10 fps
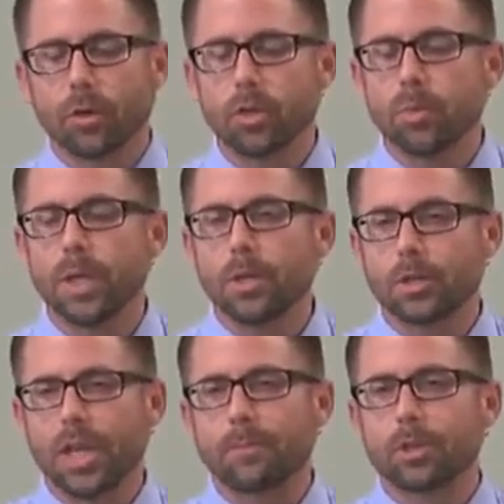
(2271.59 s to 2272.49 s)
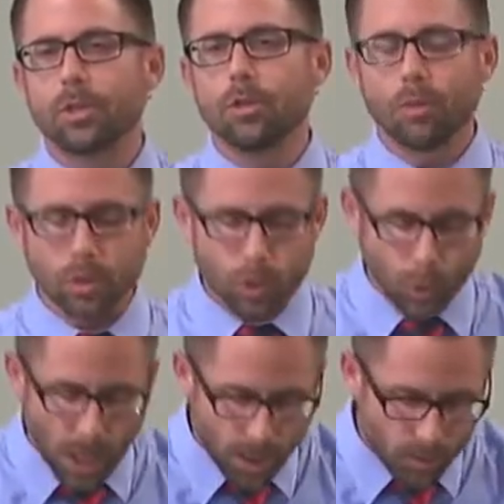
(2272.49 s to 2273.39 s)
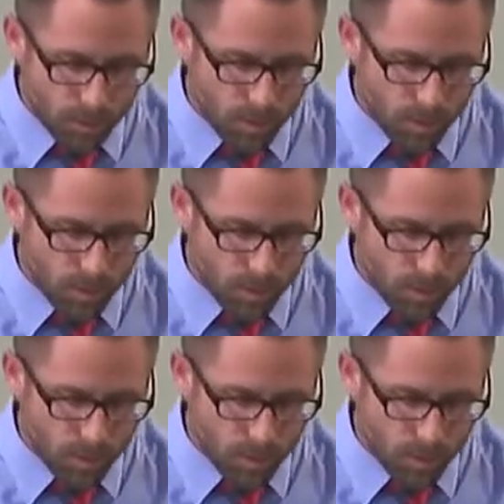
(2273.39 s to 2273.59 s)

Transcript: 1 Peter chapter 2, verse 12.